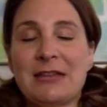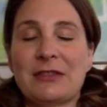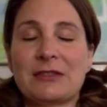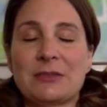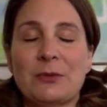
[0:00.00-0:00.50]

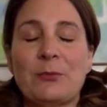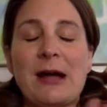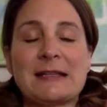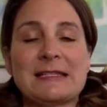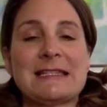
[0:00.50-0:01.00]
so we'll
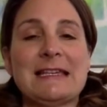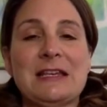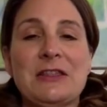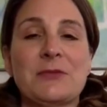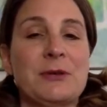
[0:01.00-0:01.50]
practice taking
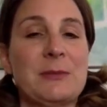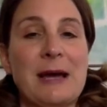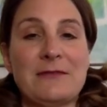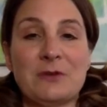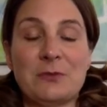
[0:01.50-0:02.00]
3
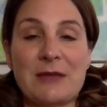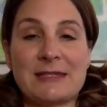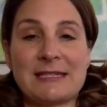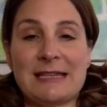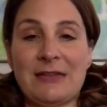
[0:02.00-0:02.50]
mindful breaths
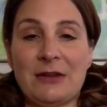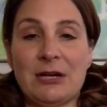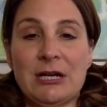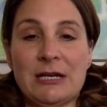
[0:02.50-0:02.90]
together.